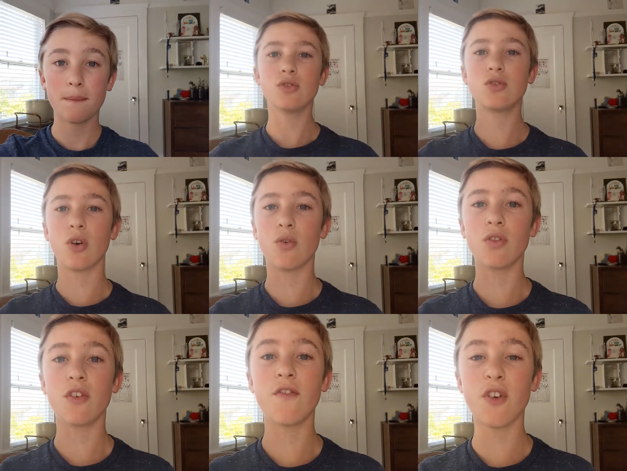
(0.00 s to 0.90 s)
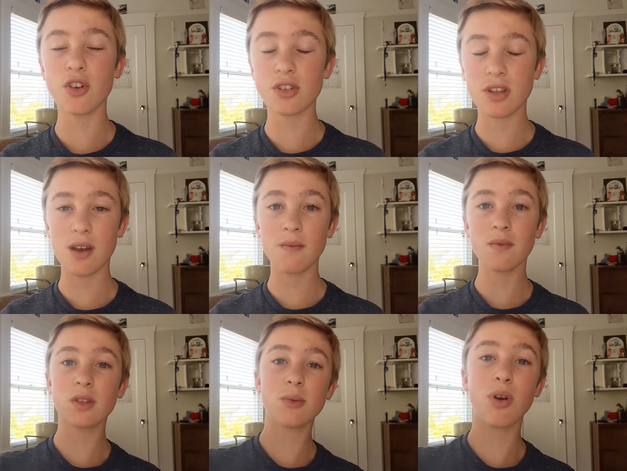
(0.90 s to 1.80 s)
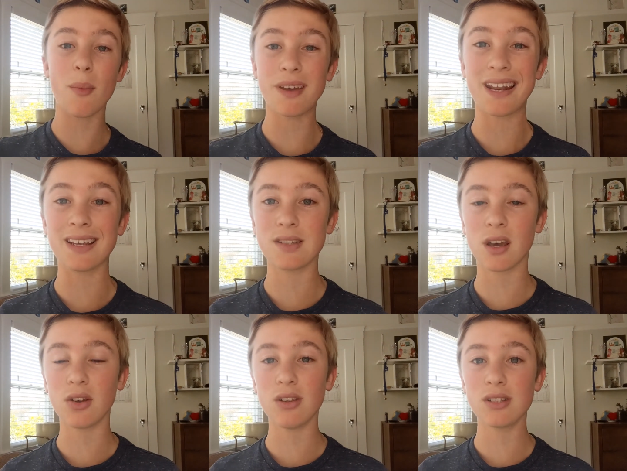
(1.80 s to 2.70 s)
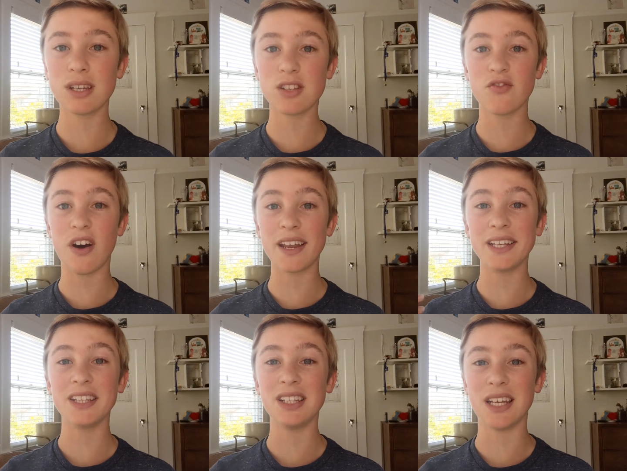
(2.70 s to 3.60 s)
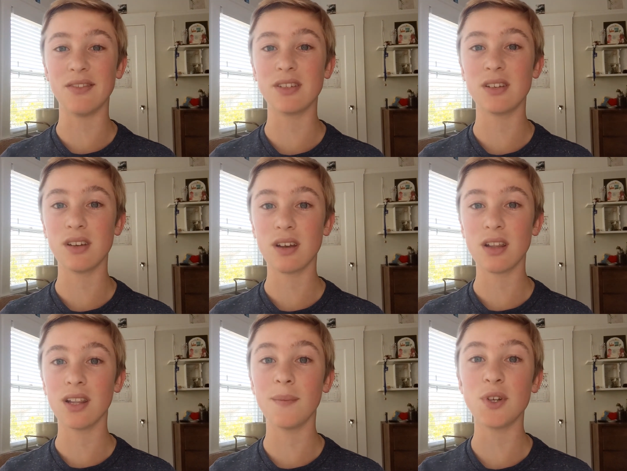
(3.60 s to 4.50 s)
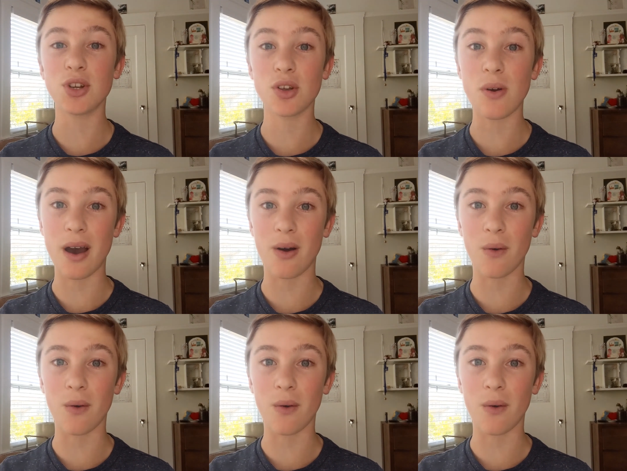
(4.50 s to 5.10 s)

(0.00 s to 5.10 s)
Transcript: So, the first step to propagating succulents is finding the leaves. Let me show you how.